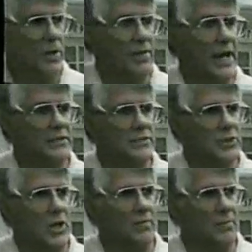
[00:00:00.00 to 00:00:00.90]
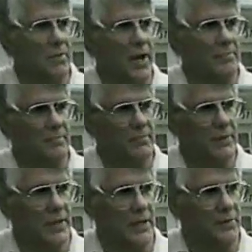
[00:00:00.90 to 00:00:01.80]
we have actually solved the problem.
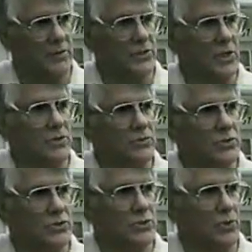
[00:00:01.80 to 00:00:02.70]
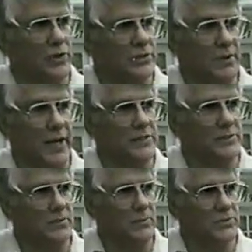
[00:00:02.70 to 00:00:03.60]
Uh, there's no storage of
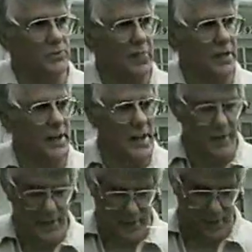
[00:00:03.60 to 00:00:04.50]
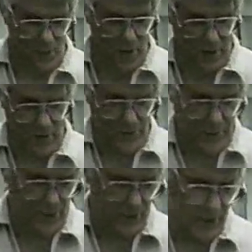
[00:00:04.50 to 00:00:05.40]
hydrogen whatsoever. The water goes
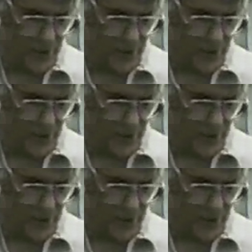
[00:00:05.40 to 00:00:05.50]
into the